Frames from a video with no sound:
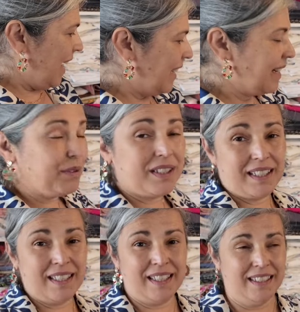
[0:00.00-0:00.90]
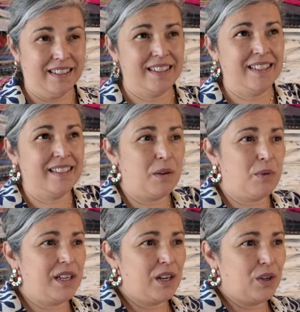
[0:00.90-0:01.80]
And I was thinking, since I
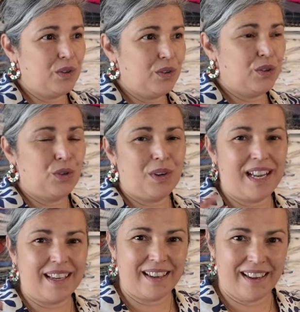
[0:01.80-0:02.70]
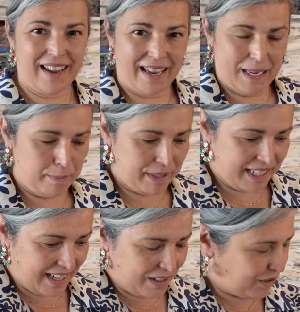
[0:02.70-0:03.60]
want to do it like a
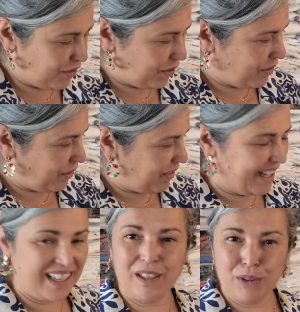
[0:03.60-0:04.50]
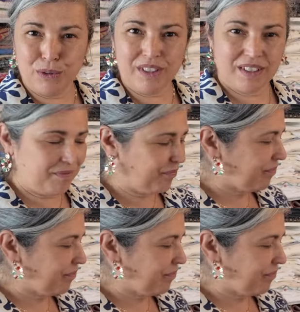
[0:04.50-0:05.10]
hippie kind of sort of thing, loose